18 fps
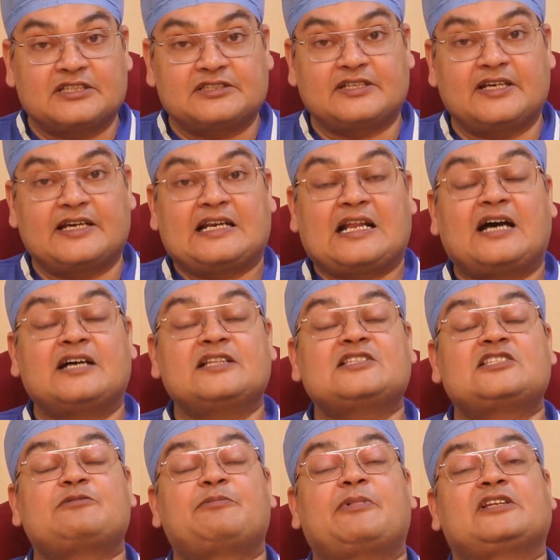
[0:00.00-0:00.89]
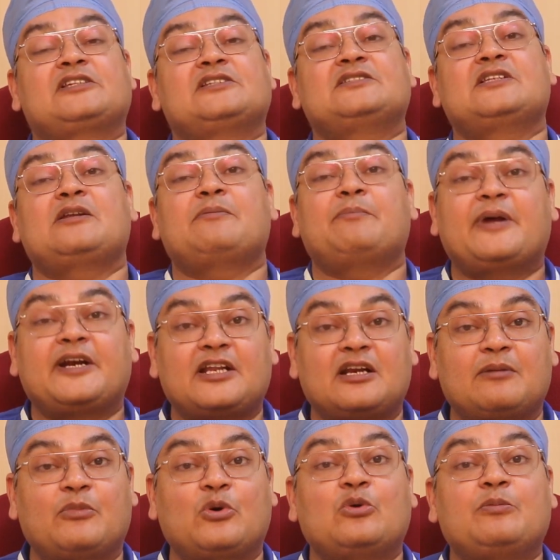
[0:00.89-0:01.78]
an enhanced precision,
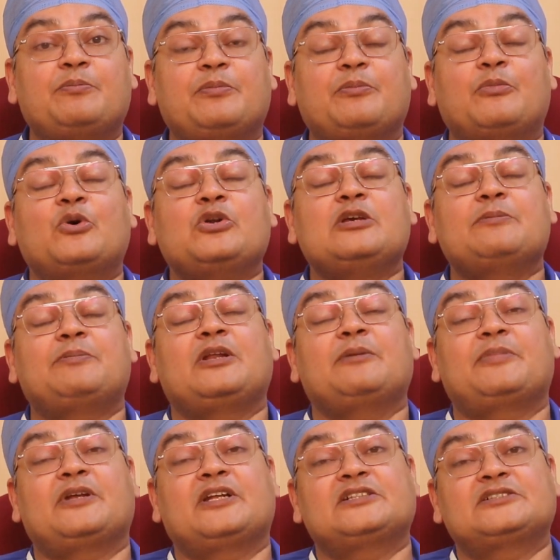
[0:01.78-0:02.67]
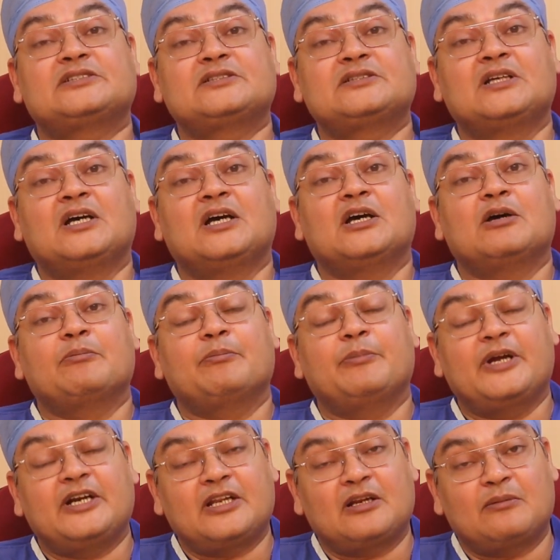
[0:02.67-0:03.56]
better bony preparation,
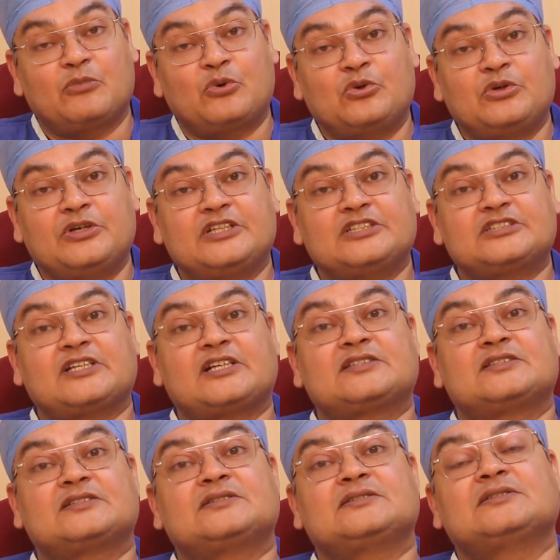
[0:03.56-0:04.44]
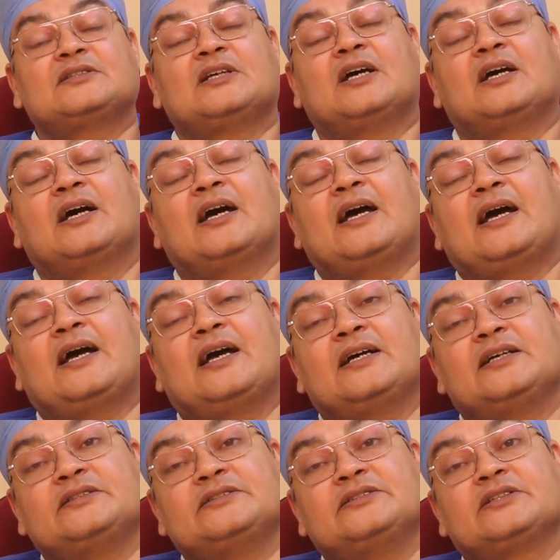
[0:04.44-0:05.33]
better bone dissection,
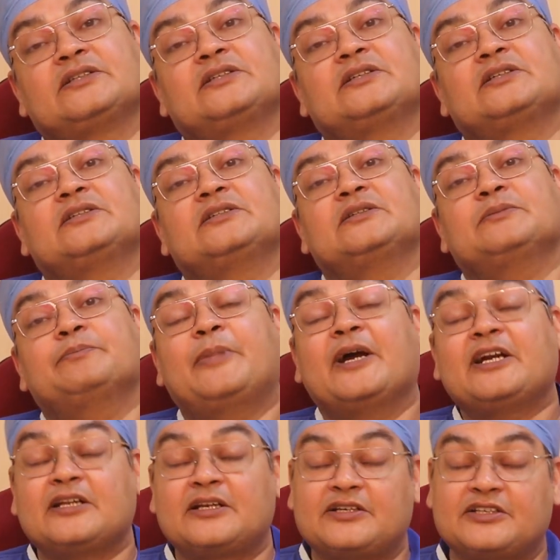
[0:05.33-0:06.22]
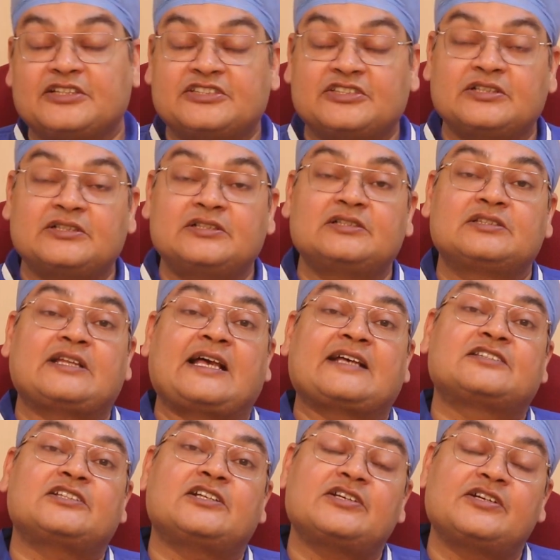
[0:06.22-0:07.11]
and better results,
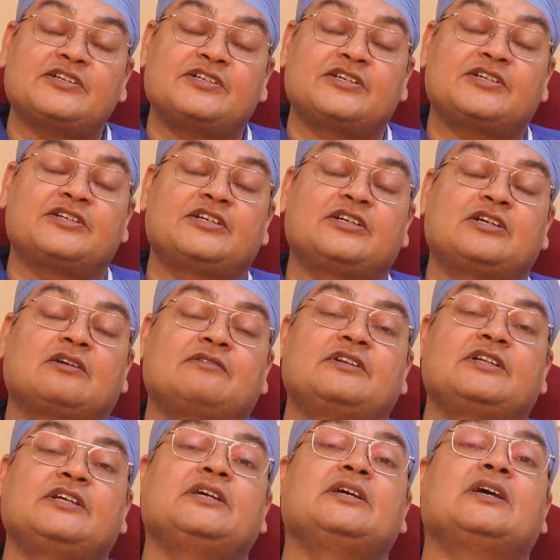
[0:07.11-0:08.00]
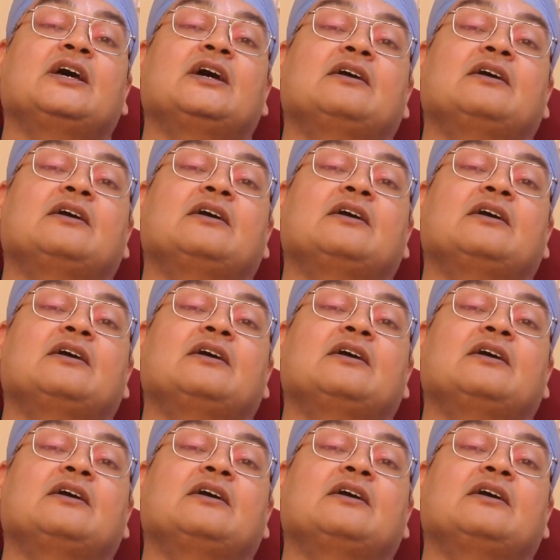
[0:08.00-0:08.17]
accelerated recovery